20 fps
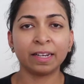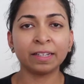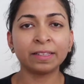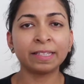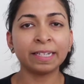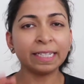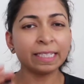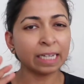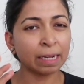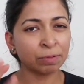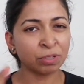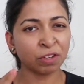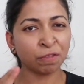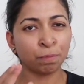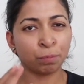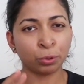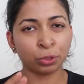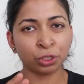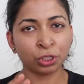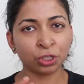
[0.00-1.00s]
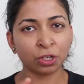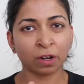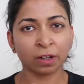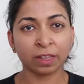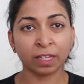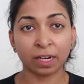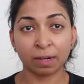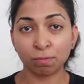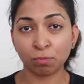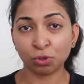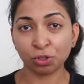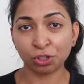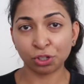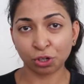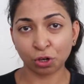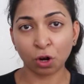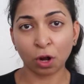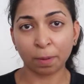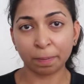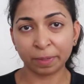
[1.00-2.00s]
There are three types of pool shock that are most
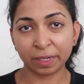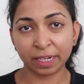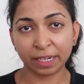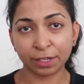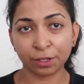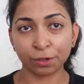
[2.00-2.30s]
commonly